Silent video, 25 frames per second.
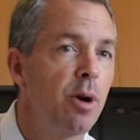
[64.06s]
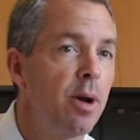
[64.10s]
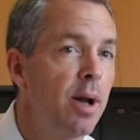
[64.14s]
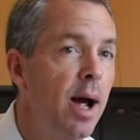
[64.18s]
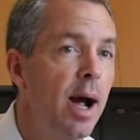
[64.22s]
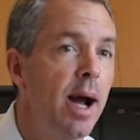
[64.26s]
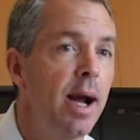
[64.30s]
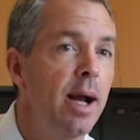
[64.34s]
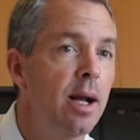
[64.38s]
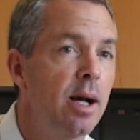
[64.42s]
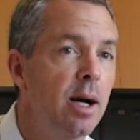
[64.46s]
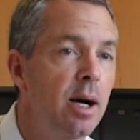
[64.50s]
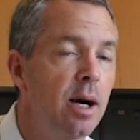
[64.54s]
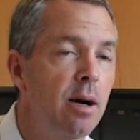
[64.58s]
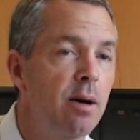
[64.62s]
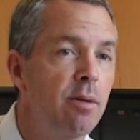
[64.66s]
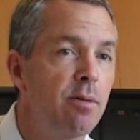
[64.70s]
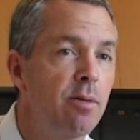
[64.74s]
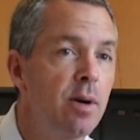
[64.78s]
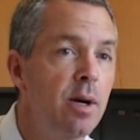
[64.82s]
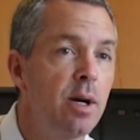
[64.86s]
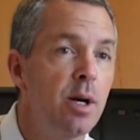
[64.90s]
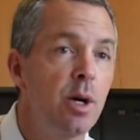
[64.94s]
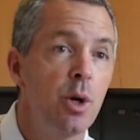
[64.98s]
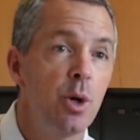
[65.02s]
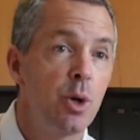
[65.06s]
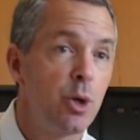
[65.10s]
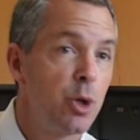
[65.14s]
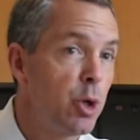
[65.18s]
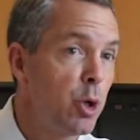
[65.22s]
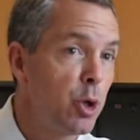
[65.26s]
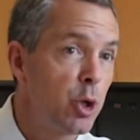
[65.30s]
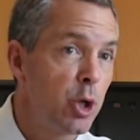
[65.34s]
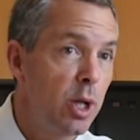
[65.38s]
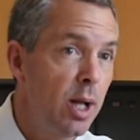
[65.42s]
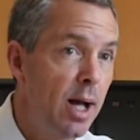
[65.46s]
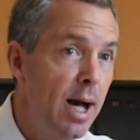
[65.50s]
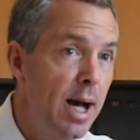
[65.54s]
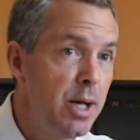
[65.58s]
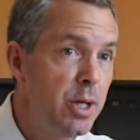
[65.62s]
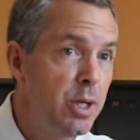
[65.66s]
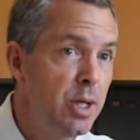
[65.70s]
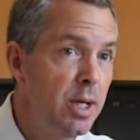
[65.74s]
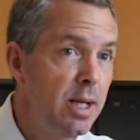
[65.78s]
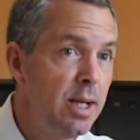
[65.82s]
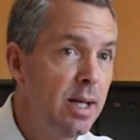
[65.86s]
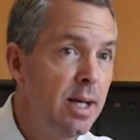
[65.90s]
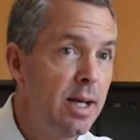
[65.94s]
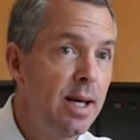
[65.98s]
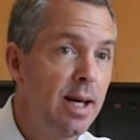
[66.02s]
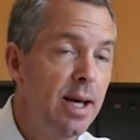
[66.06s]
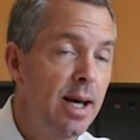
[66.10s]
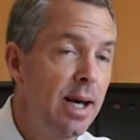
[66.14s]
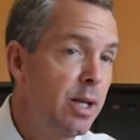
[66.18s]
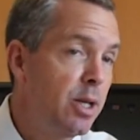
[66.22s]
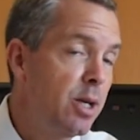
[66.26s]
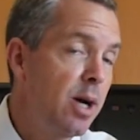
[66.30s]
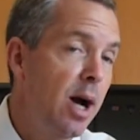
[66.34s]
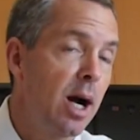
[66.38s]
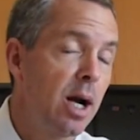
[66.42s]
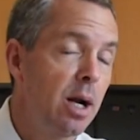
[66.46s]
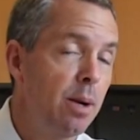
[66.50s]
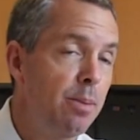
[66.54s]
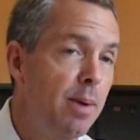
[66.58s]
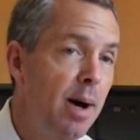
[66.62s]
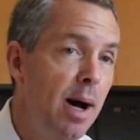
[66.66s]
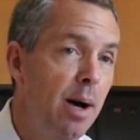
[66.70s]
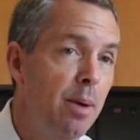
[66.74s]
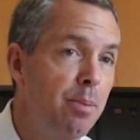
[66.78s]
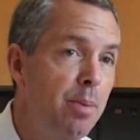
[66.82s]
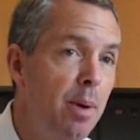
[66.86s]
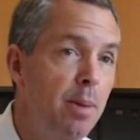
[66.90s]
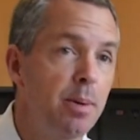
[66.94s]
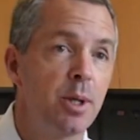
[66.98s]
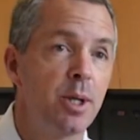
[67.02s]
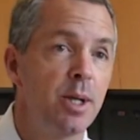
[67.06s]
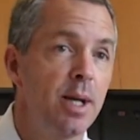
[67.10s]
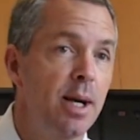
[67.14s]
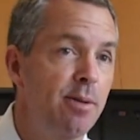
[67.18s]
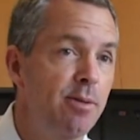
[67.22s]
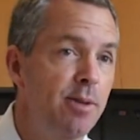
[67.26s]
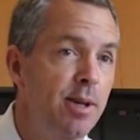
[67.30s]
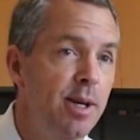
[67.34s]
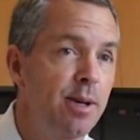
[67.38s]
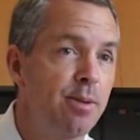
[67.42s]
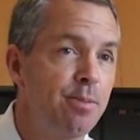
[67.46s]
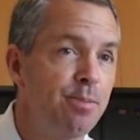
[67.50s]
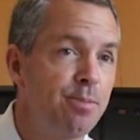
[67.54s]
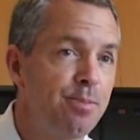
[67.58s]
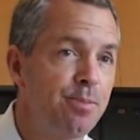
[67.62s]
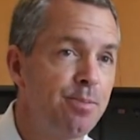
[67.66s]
a night of socializing and talking about public safety.